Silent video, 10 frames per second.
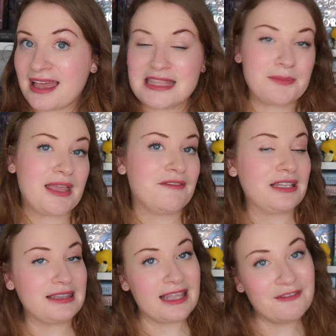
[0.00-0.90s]
Then we
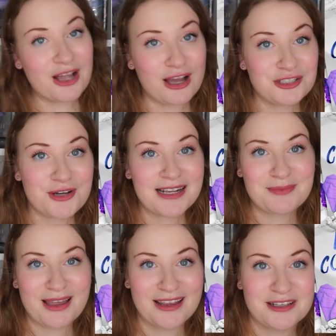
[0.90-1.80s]
have Love Contract
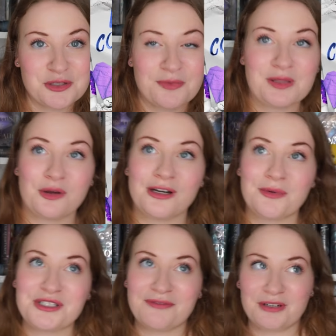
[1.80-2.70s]
by Sophie Lark,
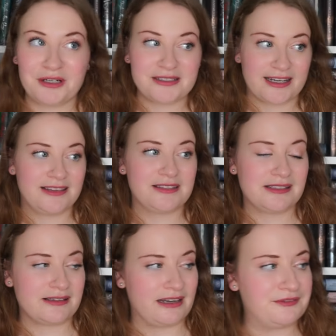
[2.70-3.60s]
which I'm very excited. This
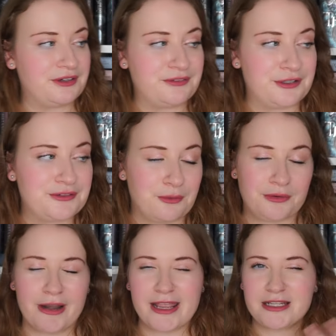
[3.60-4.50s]
is kind of her first
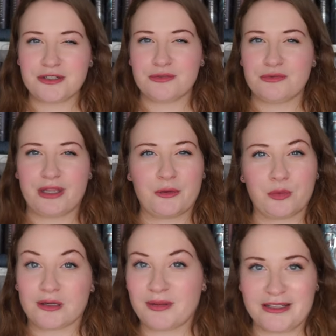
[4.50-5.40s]
foray into like
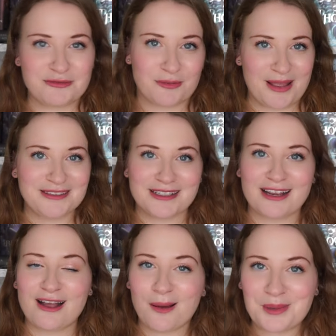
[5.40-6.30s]
workplace
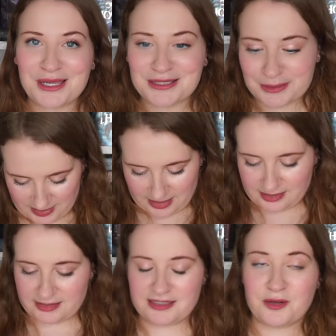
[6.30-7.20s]
romantic comedies,
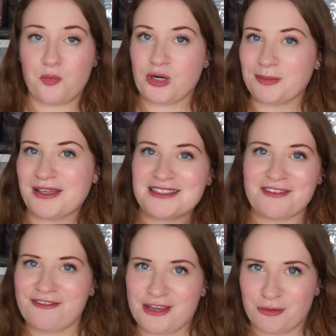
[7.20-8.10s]
and it's a workplace
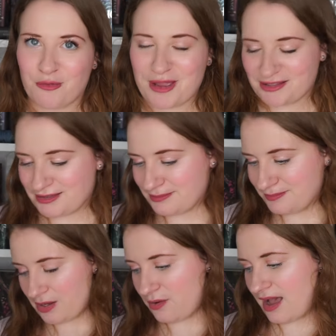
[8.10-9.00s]
fake romance.
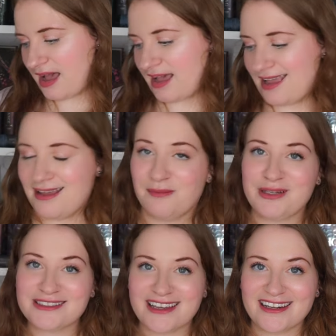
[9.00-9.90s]
So I am
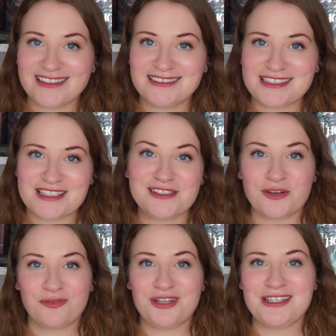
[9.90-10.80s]
excited to see
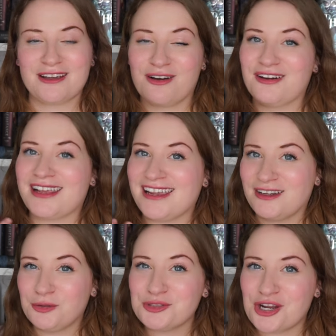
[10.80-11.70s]
Sophie take on a
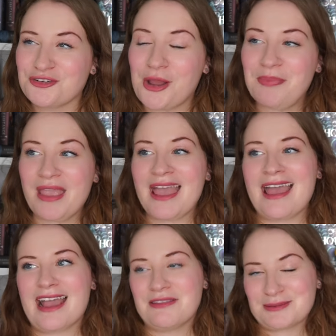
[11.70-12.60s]
new genre,
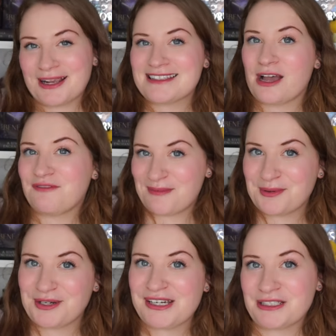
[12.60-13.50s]
and this book is out
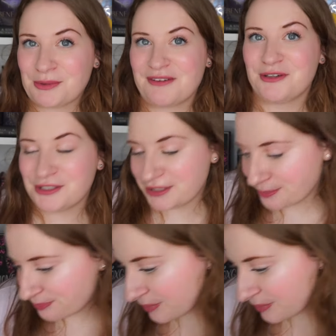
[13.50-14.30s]
February 21st.